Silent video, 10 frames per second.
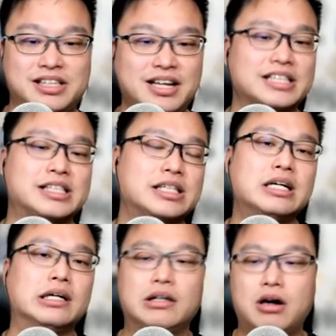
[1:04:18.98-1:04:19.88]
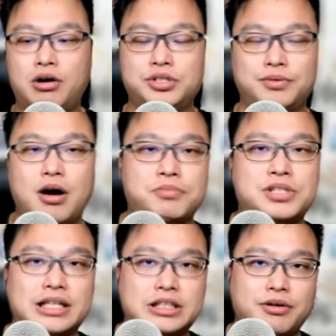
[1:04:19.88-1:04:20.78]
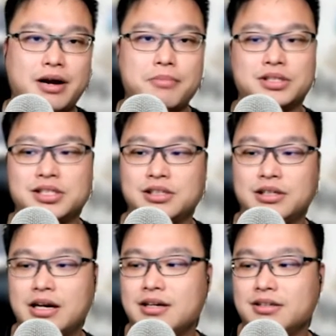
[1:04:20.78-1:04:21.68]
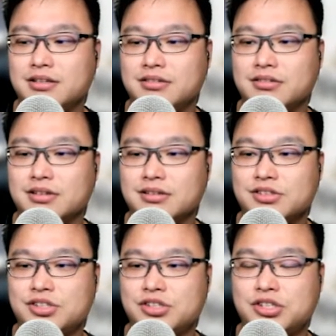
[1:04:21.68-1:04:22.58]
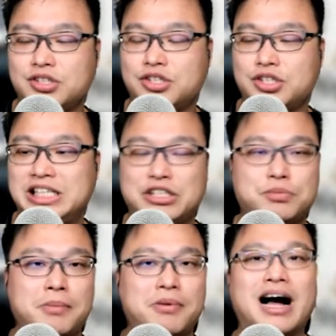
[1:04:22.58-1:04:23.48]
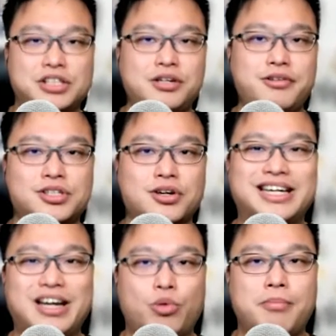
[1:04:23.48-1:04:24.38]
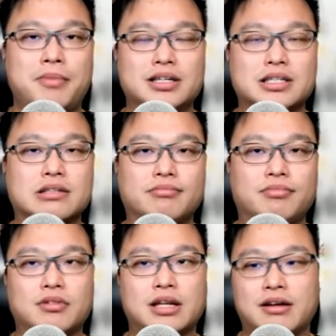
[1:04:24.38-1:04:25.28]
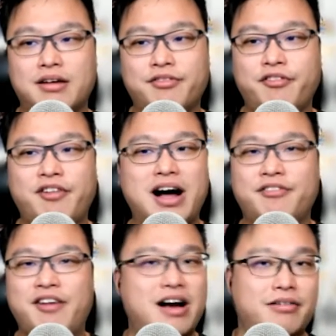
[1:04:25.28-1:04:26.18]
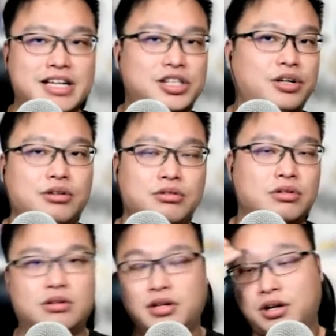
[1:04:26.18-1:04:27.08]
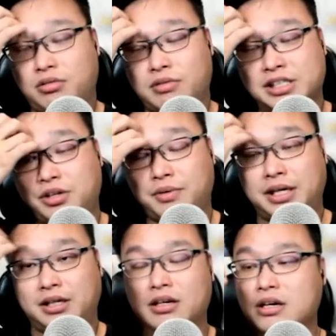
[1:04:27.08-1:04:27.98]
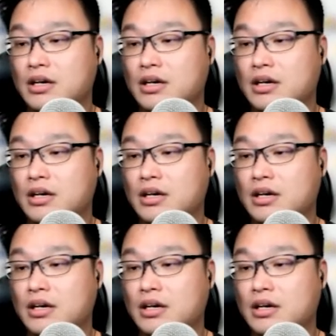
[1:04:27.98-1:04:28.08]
this onto an object, you're able to teach people how to use certain equipment for fire rescue or rescuing